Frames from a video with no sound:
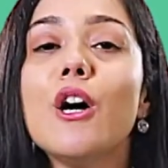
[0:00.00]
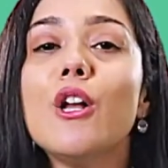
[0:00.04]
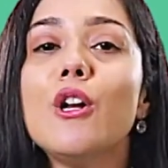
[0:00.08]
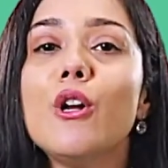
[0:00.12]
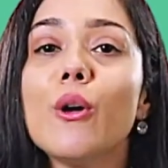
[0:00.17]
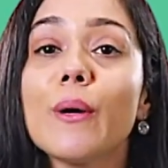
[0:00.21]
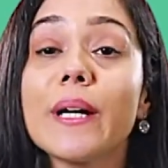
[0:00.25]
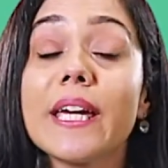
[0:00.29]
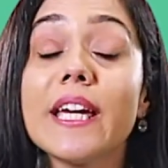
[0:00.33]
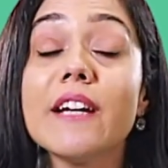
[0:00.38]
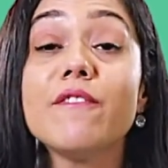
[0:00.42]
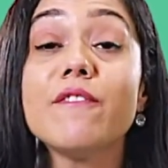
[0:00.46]

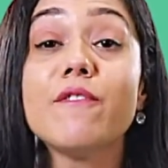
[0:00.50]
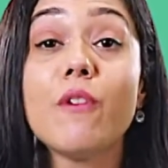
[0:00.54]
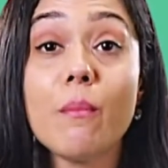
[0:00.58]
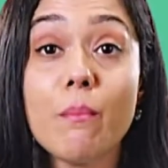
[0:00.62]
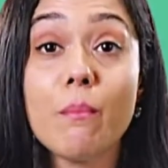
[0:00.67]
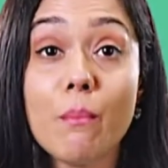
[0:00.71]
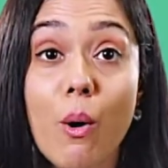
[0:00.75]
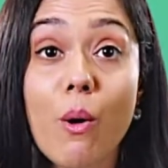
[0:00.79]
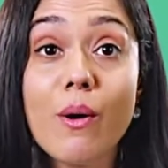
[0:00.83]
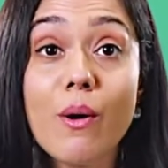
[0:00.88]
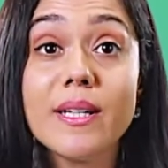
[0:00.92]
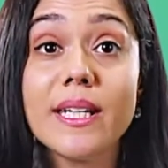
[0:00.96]
Looking for
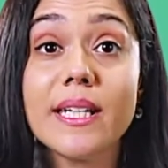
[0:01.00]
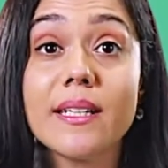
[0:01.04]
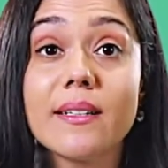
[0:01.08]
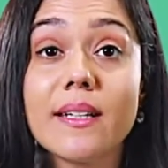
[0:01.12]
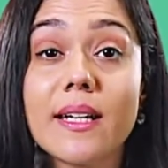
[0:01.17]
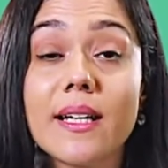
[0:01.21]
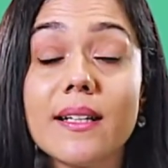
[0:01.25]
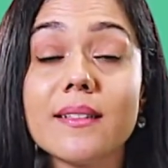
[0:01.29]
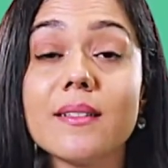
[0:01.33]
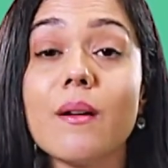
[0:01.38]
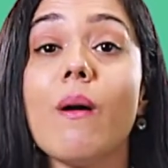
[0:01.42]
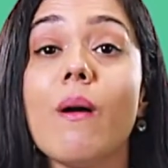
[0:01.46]
more
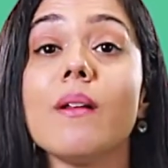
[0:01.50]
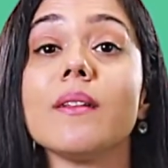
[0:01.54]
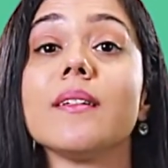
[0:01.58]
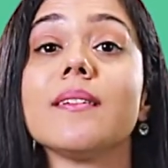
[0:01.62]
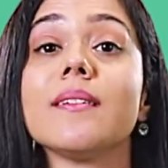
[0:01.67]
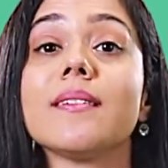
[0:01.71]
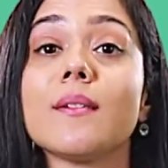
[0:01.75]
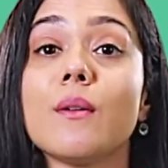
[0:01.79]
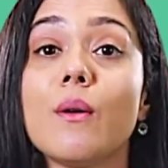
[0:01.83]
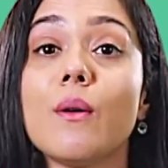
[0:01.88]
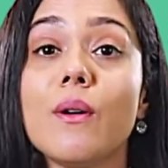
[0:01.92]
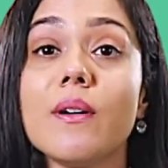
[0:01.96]
details on
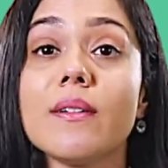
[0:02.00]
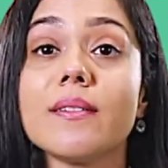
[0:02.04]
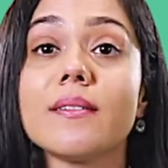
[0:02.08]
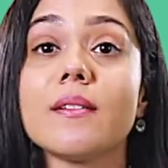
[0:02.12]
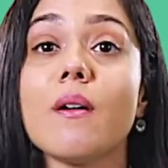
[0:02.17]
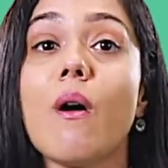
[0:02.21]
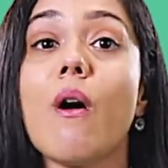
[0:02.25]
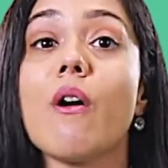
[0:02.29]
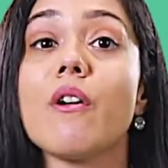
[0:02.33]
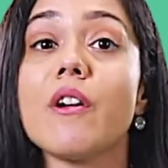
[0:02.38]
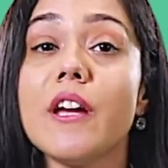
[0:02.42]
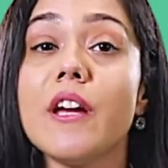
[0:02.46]
this course,
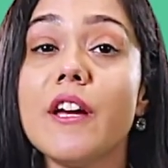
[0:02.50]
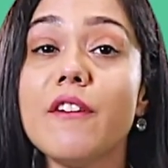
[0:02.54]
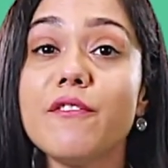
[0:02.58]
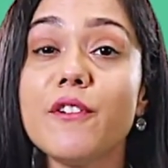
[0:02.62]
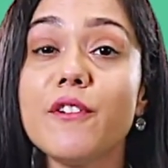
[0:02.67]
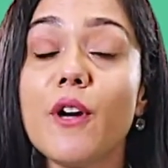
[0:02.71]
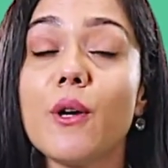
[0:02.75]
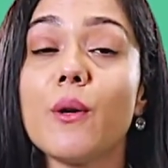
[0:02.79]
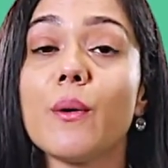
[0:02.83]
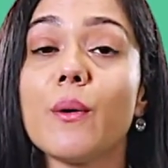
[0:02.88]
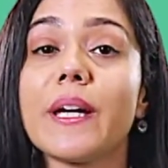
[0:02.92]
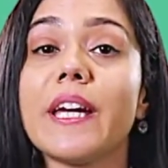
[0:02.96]
or if
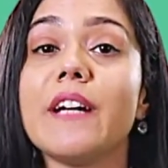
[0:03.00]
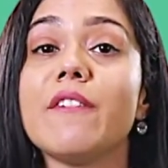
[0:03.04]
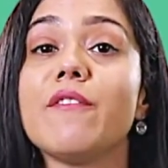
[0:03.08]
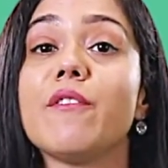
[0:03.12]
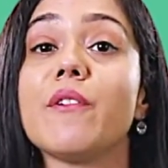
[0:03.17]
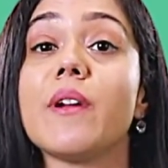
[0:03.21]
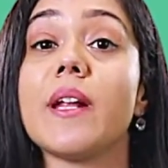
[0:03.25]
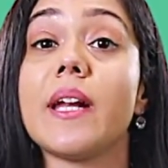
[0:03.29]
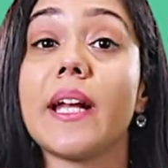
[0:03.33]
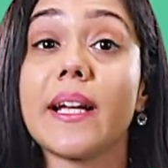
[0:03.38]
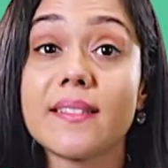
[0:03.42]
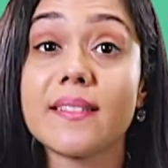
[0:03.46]
you're looking
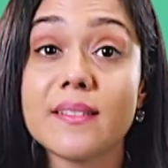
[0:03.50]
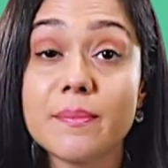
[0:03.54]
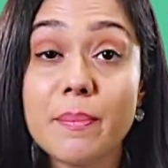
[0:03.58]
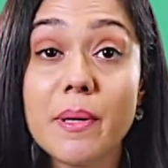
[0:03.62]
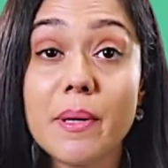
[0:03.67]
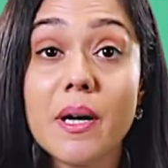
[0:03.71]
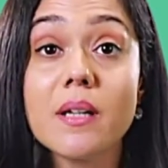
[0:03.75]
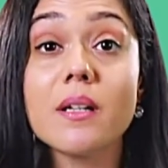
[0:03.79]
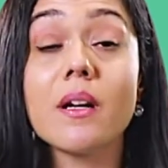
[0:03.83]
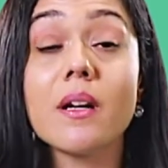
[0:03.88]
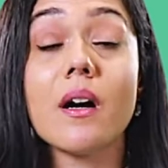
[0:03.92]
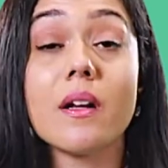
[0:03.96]
for an
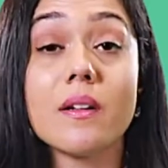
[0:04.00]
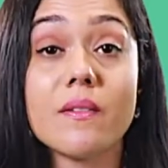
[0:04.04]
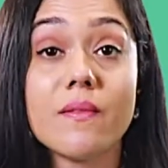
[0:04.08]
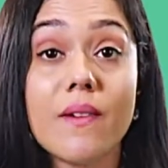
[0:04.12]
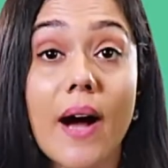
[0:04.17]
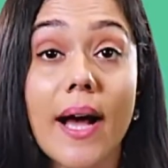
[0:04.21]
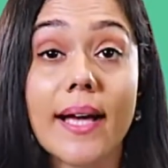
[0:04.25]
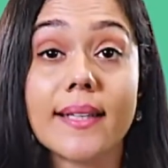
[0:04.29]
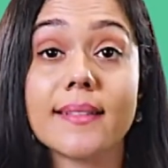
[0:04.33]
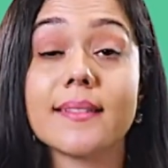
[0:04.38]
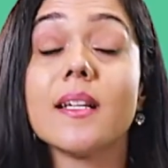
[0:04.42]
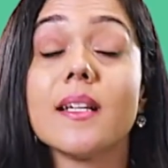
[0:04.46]
expert
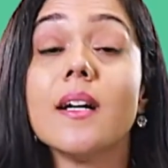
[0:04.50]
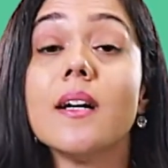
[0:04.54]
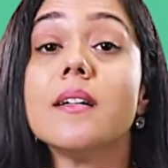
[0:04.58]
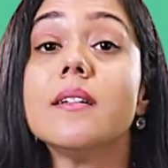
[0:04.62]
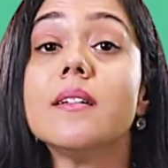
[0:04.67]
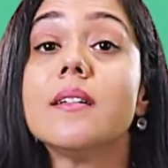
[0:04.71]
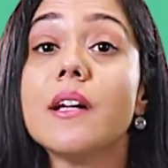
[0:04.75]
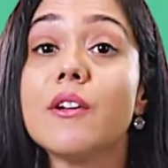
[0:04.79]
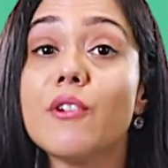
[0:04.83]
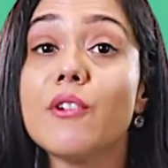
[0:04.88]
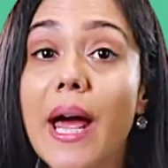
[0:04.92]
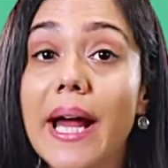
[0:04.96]
advice
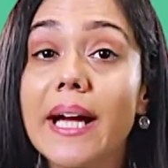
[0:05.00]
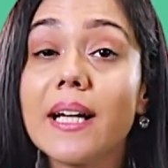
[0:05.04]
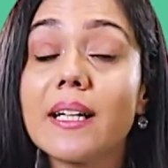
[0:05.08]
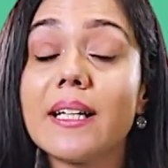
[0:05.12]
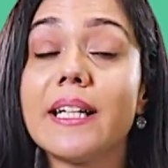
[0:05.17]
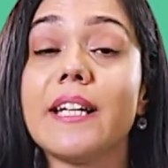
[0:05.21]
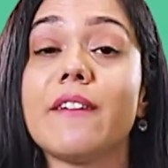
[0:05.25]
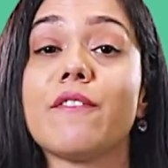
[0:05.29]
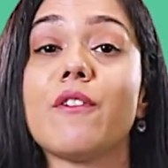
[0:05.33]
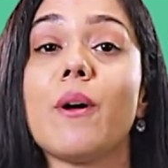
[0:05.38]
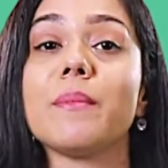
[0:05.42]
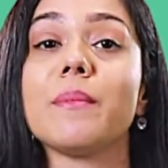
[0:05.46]

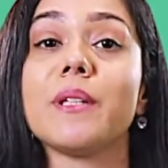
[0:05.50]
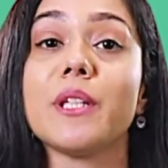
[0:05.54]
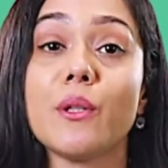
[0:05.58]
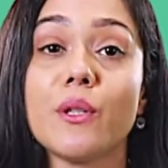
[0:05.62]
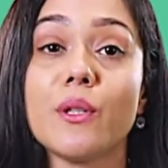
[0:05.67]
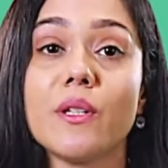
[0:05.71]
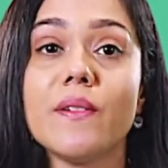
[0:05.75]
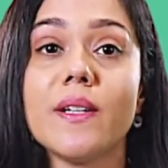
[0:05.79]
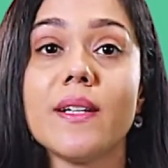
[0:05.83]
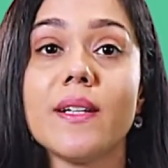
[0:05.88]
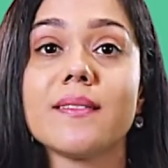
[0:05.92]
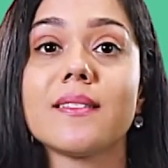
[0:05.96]
directly from the
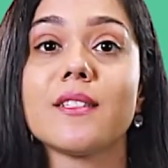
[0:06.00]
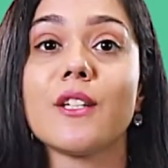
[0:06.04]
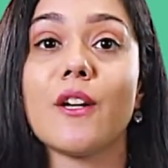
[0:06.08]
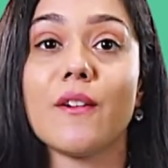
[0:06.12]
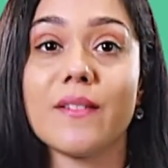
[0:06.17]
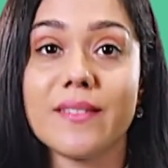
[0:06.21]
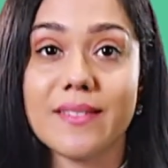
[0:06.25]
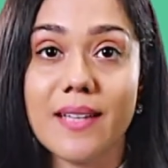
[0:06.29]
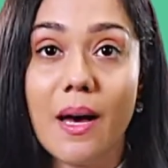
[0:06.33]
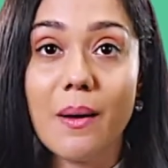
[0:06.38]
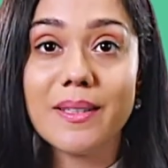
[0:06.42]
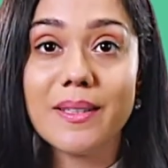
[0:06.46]
University
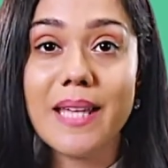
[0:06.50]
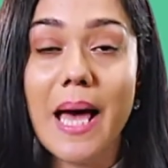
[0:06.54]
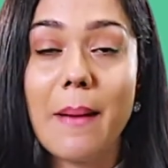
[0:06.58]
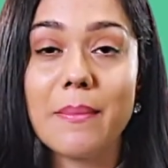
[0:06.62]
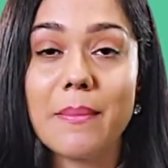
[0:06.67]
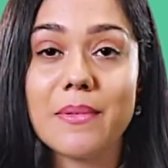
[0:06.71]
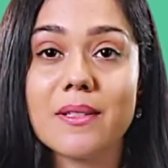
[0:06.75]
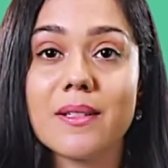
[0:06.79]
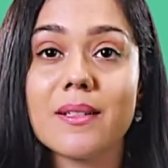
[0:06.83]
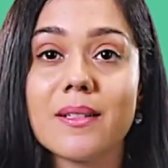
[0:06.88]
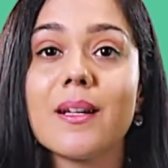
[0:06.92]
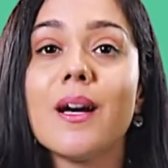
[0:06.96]
of
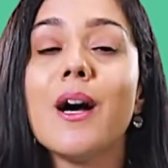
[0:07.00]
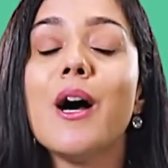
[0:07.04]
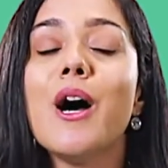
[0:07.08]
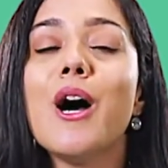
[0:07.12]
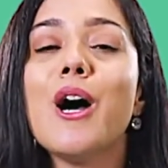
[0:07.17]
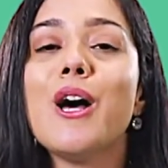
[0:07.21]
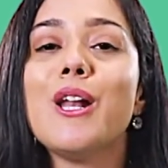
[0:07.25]
Southampton,